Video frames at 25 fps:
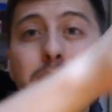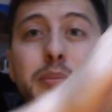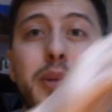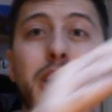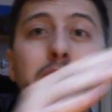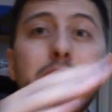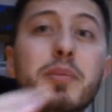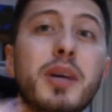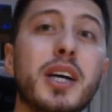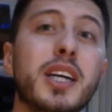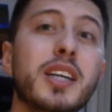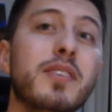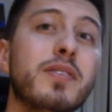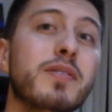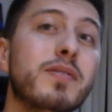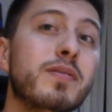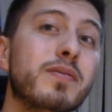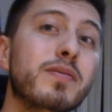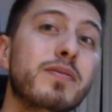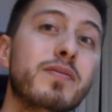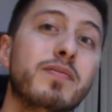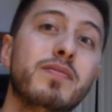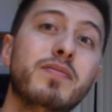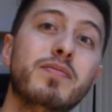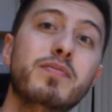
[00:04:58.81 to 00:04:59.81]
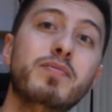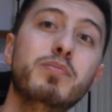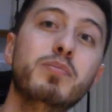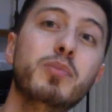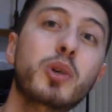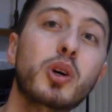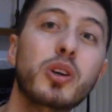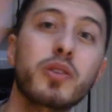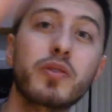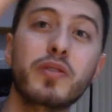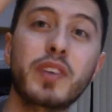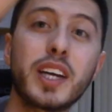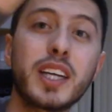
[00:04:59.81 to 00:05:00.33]
made my
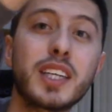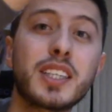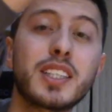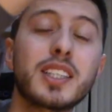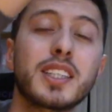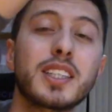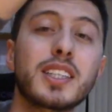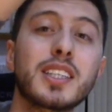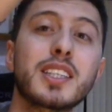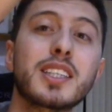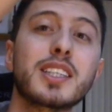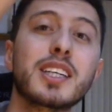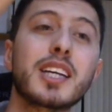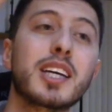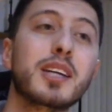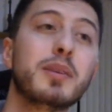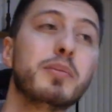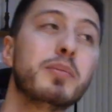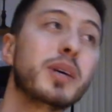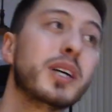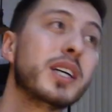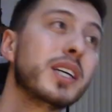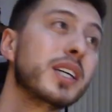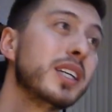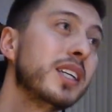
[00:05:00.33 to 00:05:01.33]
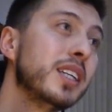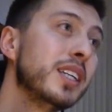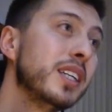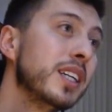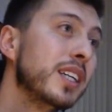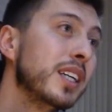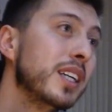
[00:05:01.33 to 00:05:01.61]
motivation and my